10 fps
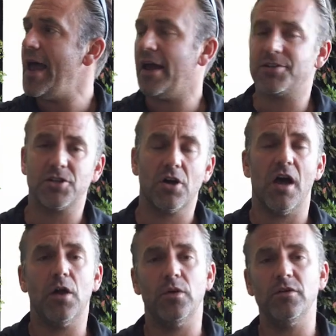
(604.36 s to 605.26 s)
Hey, how's it
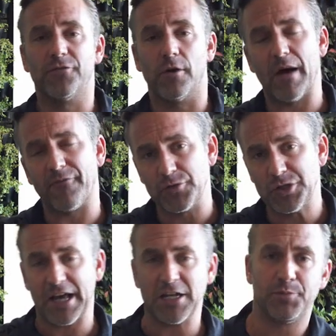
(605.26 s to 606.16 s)
going? Where are you from? I'm
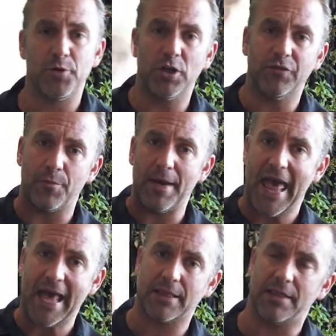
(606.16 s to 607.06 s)
from Johannesburg. You're from
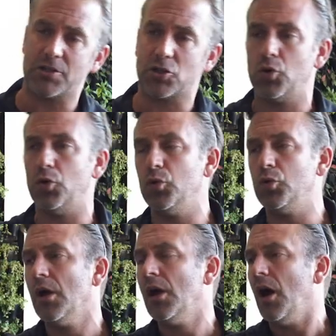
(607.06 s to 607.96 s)
Manhattan. That's
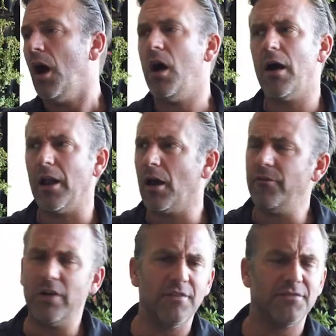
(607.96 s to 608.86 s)
cool. Oh, how
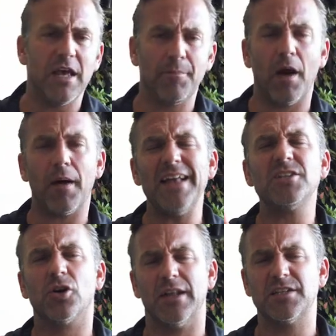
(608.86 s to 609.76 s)
long have you lived there? Blah,
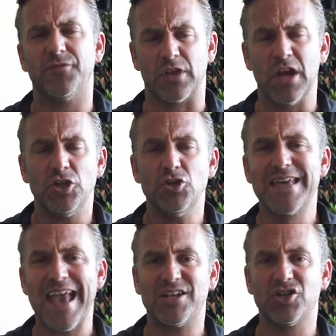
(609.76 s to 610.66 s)
and so on and so forth.
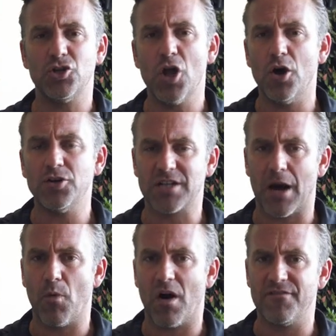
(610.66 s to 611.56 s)
You get to know
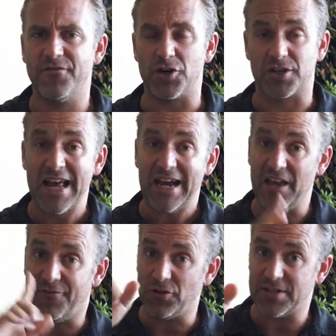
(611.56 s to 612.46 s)
someone first.
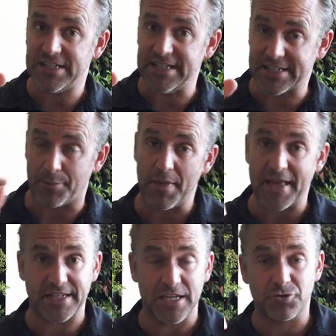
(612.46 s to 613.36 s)
If you see
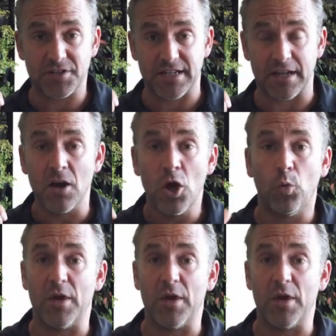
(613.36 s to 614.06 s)
someone that's interesting,